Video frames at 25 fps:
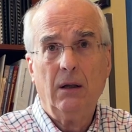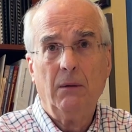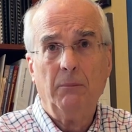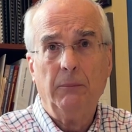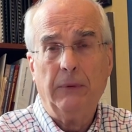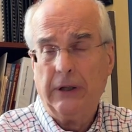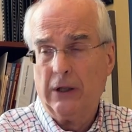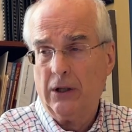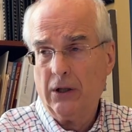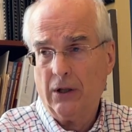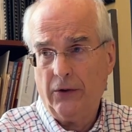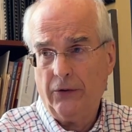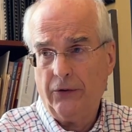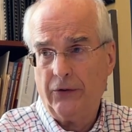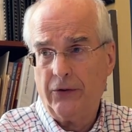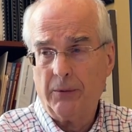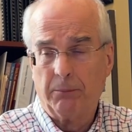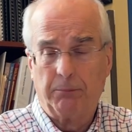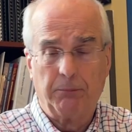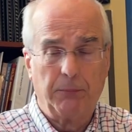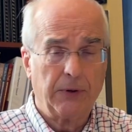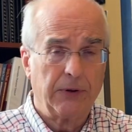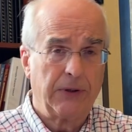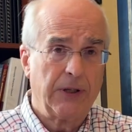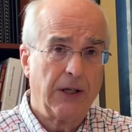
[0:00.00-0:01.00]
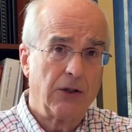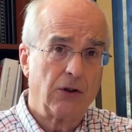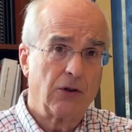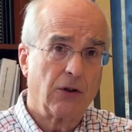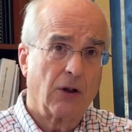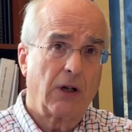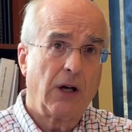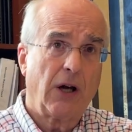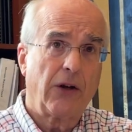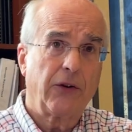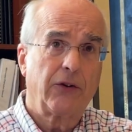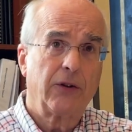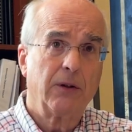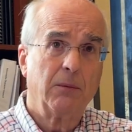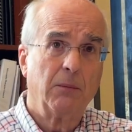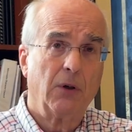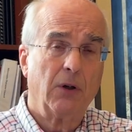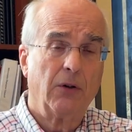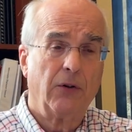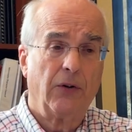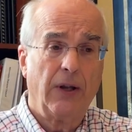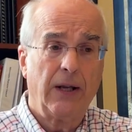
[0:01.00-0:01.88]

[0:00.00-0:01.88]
because the potential customers,